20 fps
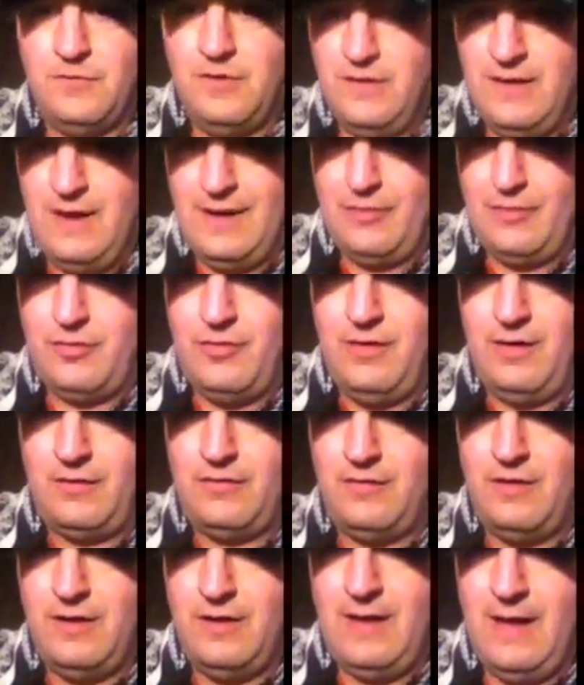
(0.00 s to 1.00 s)
Did not
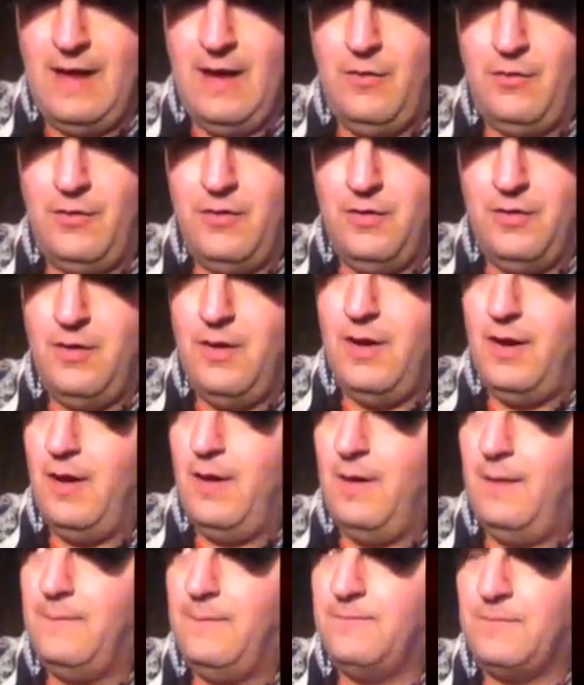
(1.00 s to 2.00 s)
stick to the outer
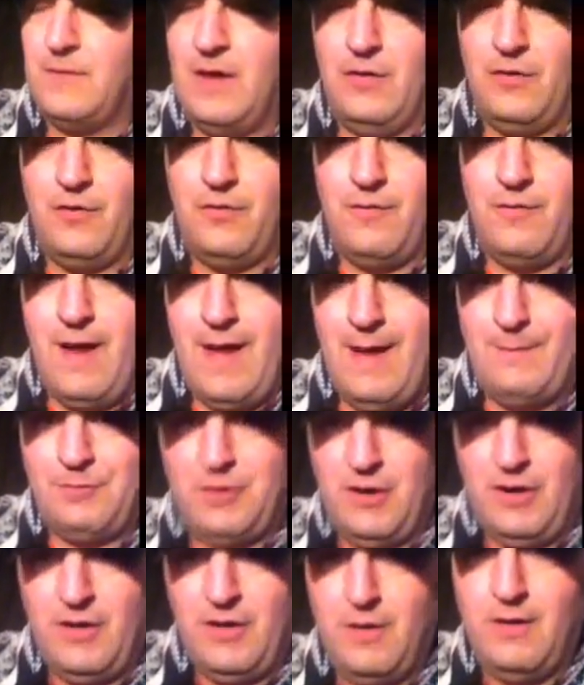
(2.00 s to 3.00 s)
wrap
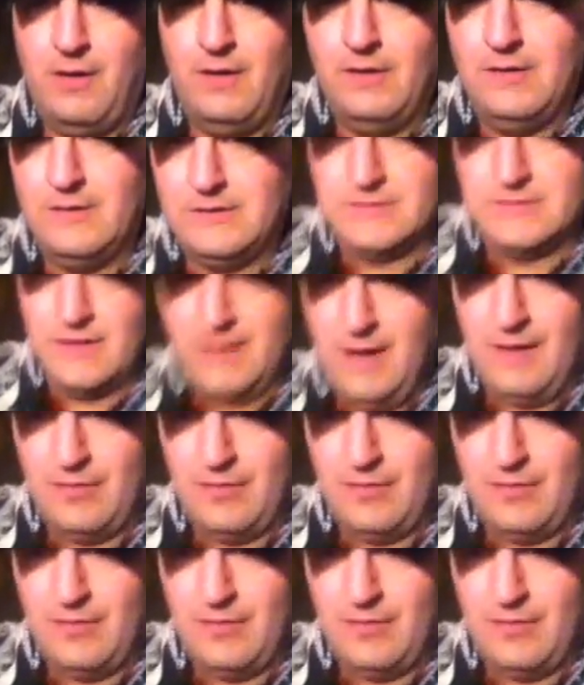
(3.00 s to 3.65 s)
here, so